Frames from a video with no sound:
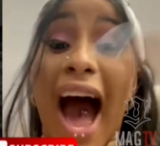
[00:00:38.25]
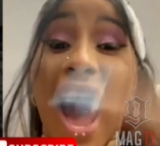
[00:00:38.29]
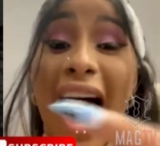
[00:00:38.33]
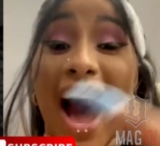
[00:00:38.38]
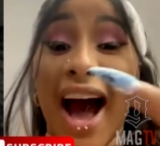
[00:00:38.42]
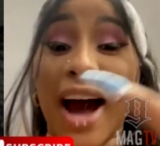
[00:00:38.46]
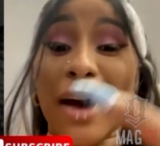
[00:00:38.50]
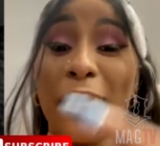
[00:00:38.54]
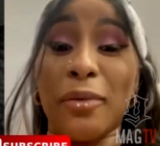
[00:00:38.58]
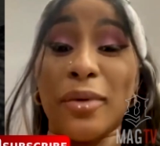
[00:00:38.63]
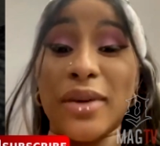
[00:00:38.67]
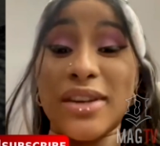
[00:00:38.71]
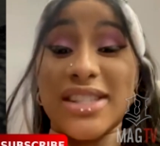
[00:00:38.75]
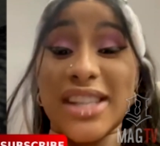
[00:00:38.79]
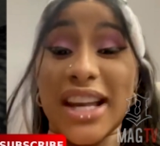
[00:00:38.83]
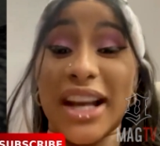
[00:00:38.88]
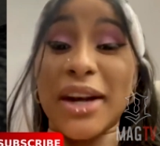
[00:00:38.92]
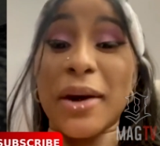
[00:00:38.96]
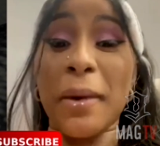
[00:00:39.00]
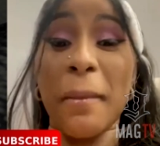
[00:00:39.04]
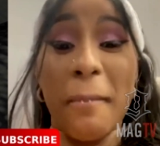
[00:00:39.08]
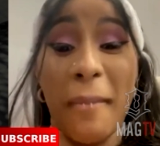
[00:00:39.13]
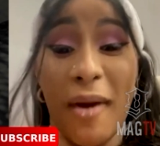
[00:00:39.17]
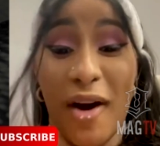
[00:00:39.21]
I was
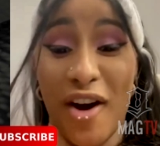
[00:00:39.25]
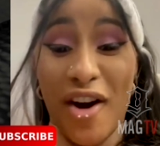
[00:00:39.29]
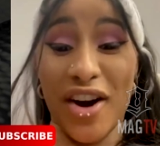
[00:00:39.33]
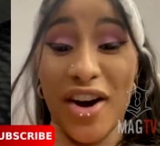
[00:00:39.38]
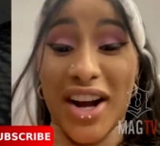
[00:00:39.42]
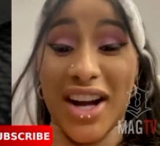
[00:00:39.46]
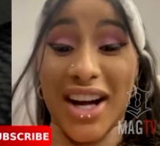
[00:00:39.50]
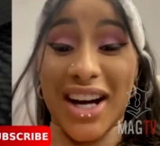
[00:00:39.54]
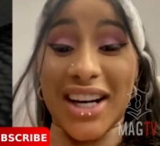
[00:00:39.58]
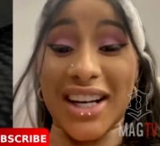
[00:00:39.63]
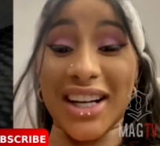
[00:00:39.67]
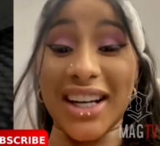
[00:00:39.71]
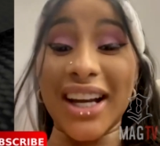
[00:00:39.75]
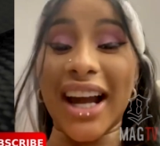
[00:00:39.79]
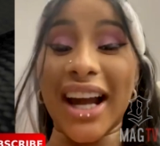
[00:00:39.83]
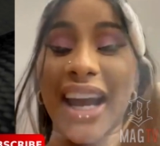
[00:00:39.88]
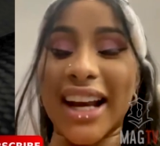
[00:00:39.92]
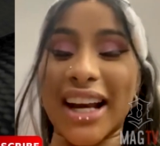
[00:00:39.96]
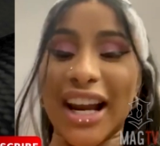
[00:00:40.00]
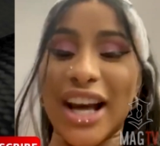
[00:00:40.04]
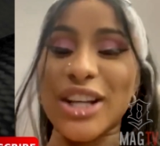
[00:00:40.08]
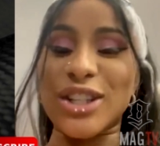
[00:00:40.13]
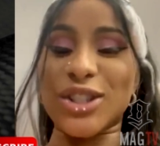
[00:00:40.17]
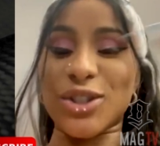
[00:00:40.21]
in America
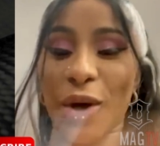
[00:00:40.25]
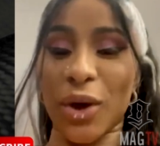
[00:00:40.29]
and I